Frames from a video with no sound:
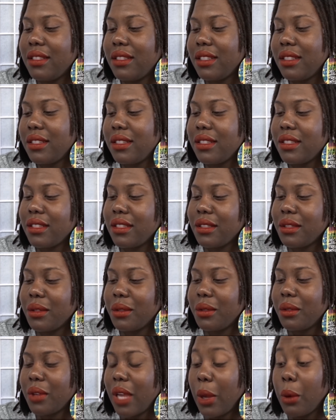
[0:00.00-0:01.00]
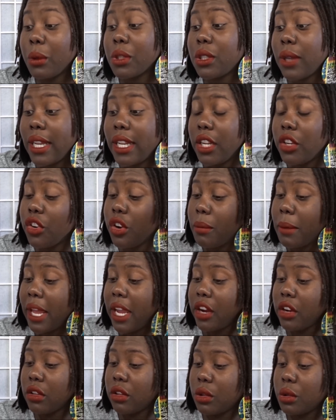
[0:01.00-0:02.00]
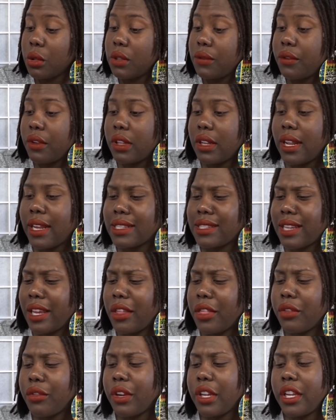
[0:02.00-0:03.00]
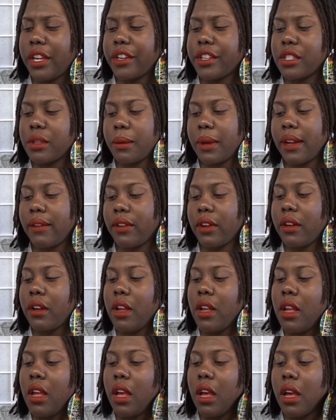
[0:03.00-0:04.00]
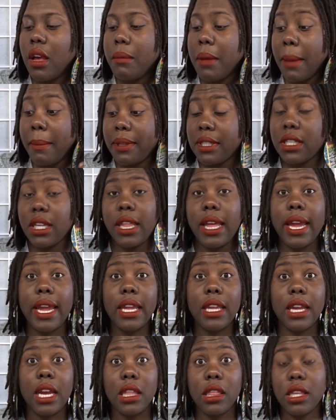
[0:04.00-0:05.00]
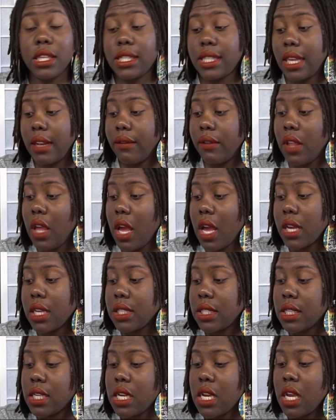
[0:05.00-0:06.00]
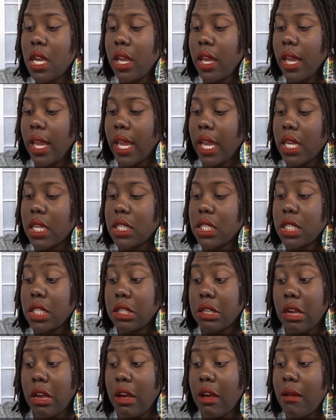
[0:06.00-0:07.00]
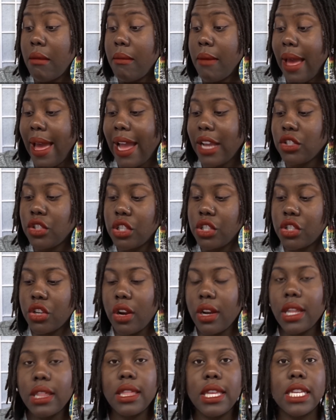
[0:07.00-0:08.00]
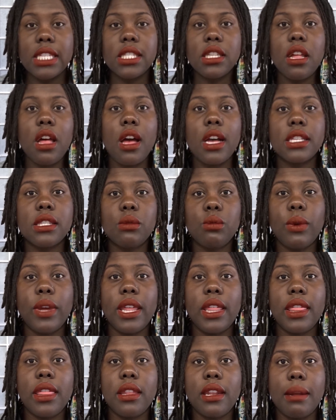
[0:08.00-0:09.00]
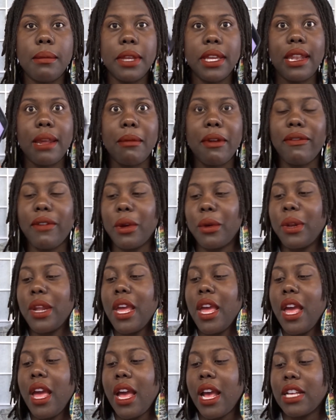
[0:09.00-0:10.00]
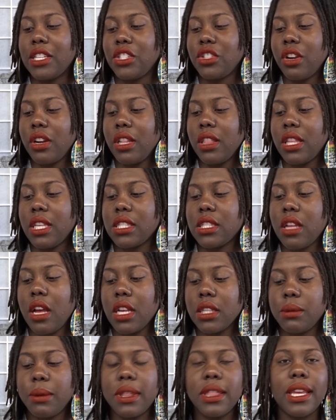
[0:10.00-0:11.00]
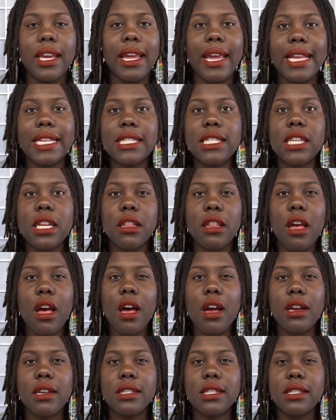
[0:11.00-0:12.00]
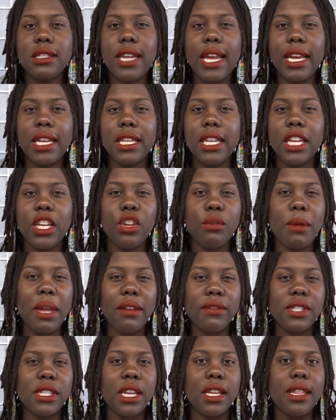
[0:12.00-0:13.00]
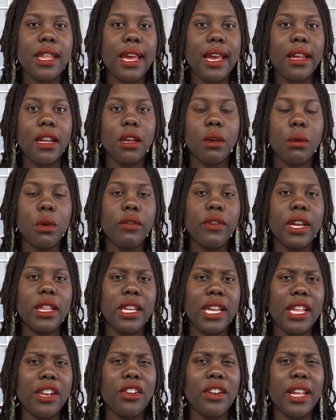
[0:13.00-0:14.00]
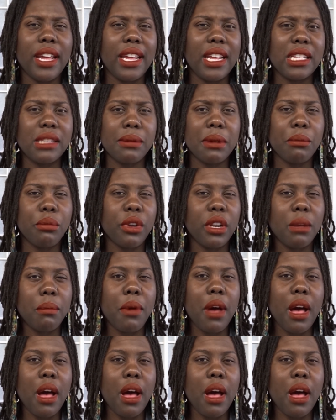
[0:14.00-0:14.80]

Oh, so I did grow my hair loose for the next like 3 years or whatever, up until I got this set of locks. And I actually started these locks with, I'm looking at my phone, I started these locks with the instant locks technique. You may have seen that going around the internet. It's been pretty